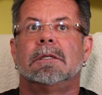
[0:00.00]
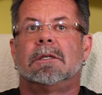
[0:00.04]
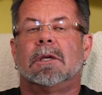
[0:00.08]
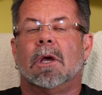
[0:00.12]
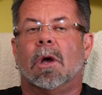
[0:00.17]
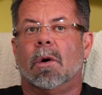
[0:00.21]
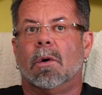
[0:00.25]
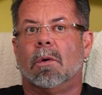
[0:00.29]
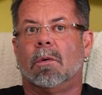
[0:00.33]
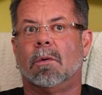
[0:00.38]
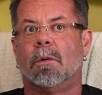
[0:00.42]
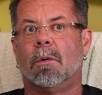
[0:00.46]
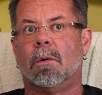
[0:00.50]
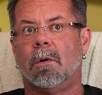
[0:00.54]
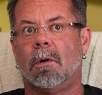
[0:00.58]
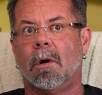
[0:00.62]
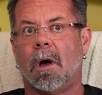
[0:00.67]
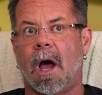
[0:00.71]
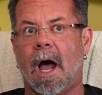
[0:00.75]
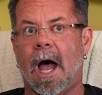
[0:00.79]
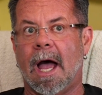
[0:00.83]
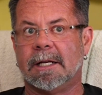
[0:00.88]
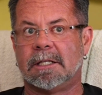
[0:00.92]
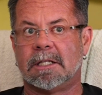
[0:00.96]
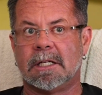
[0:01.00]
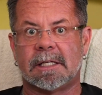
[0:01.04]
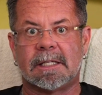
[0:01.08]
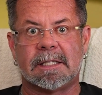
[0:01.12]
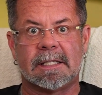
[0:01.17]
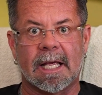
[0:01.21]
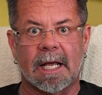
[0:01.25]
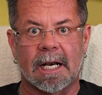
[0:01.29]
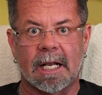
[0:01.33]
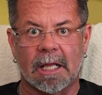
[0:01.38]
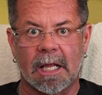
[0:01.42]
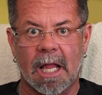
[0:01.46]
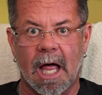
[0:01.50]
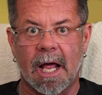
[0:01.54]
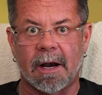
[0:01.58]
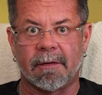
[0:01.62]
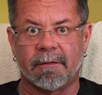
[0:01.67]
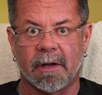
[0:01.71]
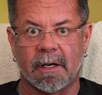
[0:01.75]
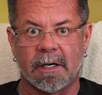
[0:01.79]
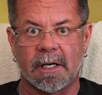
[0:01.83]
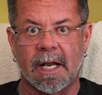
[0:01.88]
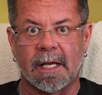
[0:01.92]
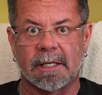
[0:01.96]
So I just said a lot
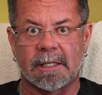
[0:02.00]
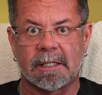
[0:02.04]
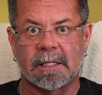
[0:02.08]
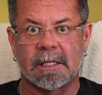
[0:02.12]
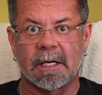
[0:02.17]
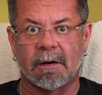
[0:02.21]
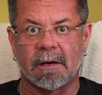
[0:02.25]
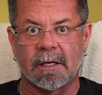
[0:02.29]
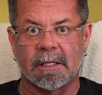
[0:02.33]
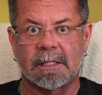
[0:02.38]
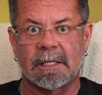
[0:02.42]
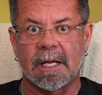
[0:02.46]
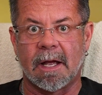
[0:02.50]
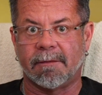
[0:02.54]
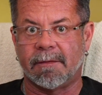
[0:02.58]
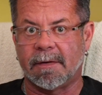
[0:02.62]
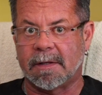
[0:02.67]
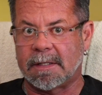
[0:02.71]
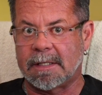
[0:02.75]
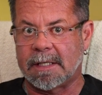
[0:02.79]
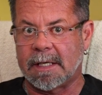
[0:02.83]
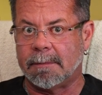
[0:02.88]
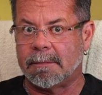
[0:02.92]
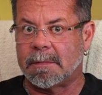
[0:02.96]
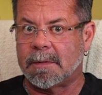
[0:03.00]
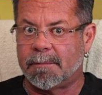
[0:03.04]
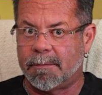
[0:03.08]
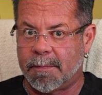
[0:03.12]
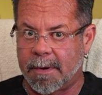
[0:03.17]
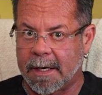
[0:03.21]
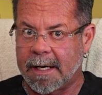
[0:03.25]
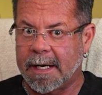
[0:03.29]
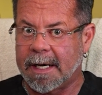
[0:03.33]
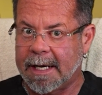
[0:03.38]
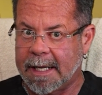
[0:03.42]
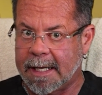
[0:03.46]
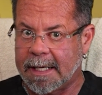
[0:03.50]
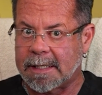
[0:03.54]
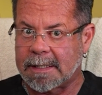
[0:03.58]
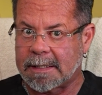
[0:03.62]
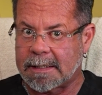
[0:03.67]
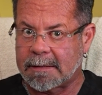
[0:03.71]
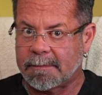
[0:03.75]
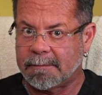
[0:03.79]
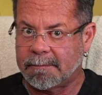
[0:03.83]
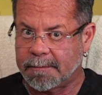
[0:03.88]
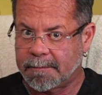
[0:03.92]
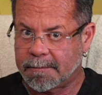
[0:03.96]
of unnecessary stuff, it seems, but it
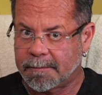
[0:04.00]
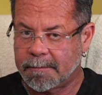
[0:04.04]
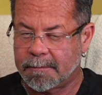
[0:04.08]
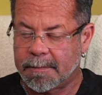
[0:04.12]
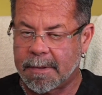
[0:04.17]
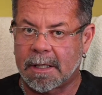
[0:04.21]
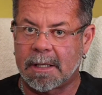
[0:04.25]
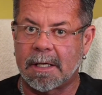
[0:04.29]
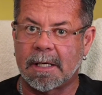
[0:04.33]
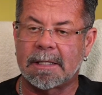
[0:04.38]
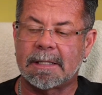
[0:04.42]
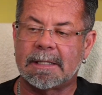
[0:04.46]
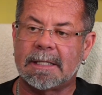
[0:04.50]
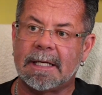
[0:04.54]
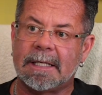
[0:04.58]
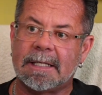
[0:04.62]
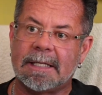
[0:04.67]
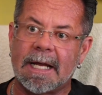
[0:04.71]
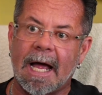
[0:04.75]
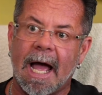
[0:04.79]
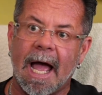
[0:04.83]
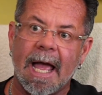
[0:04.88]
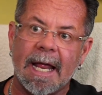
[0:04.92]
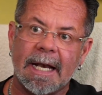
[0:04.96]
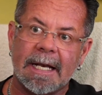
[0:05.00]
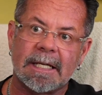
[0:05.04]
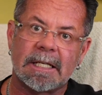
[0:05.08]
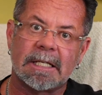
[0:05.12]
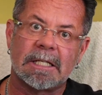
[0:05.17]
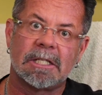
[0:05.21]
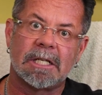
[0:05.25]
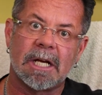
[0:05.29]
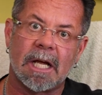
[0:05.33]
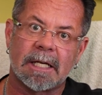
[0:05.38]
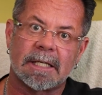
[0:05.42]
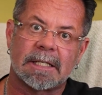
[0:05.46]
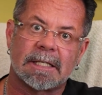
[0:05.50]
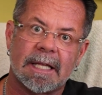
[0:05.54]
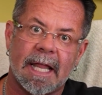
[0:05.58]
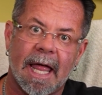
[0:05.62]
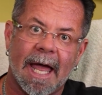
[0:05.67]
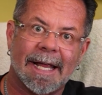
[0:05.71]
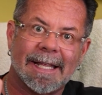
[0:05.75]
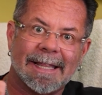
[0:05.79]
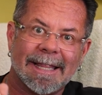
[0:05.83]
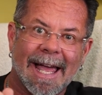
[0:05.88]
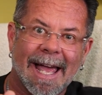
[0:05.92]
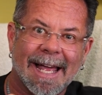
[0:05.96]
is, because the diet is just
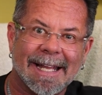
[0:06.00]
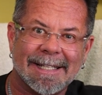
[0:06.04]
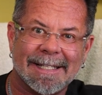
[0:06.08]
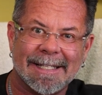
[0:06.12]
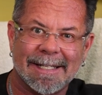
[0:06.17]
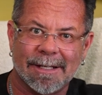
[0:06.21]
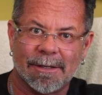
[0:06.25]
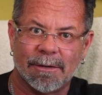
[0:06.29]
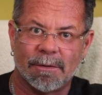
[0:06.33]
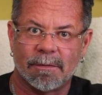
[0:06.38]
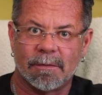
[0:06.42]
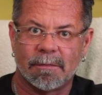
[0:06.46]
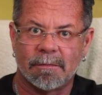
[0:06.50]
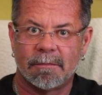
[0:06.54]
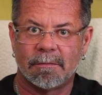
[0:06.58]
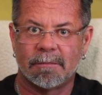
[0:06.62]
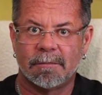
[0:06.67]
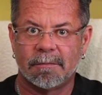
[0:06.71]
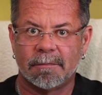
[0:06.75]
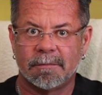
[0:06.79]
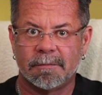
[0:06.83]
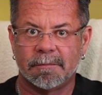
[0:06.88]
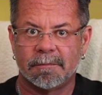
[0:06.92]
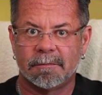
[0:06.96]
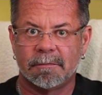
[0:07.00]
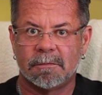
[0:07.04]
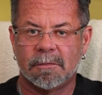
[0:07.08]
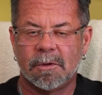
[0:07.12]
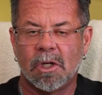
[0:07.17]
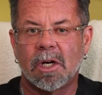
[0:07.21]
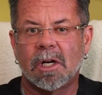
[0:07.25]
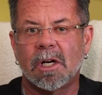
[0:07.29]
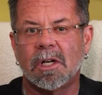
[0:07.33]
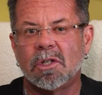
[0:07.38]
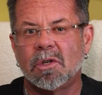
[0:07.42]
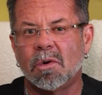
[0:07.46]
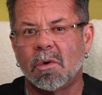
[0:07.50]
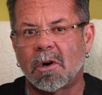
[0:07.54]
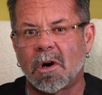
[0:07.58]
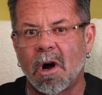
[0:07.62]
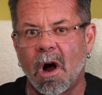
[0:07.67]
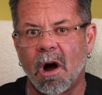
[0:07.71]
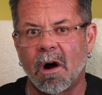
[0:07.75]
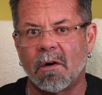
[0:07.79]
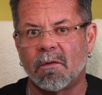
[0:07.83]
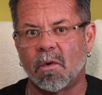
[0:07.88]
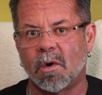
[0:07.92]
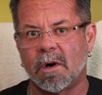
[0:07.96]
like that too. You're going to do a
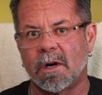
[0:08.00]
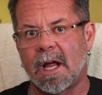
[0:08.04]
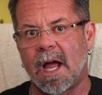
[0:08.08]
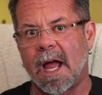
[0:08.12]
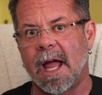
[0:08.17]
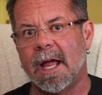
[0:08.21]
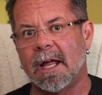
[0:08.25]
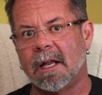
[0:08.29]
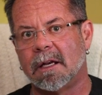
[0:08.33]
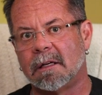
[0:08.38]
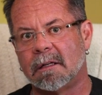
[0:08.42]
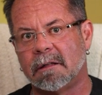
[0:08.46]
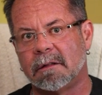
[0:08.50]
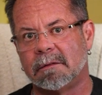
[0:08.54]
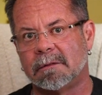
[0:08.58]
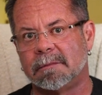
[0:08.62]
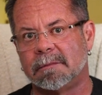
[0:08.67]
carnivore diet?